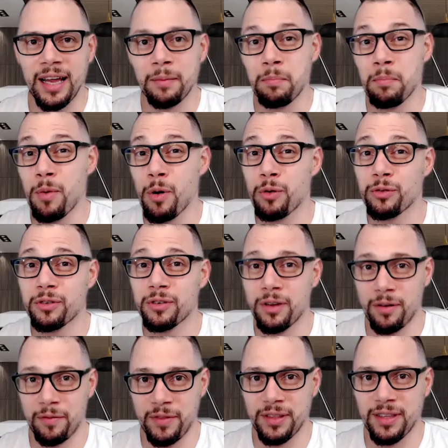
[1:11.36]

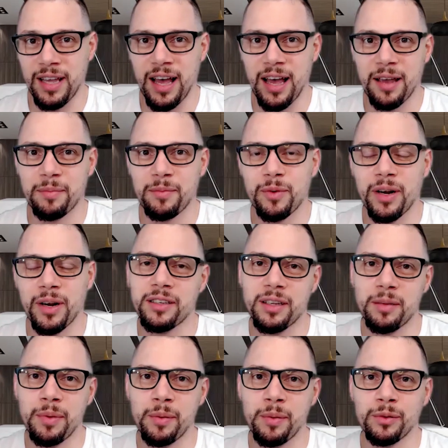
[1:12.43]
Most of the time when I
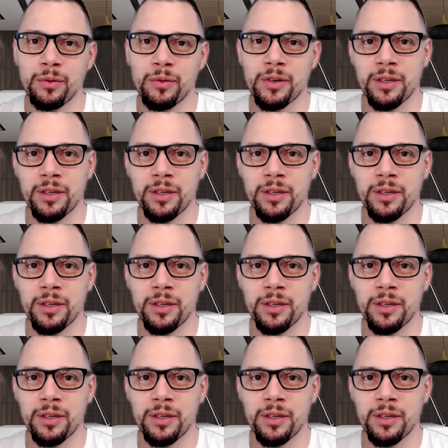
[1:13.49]
see people do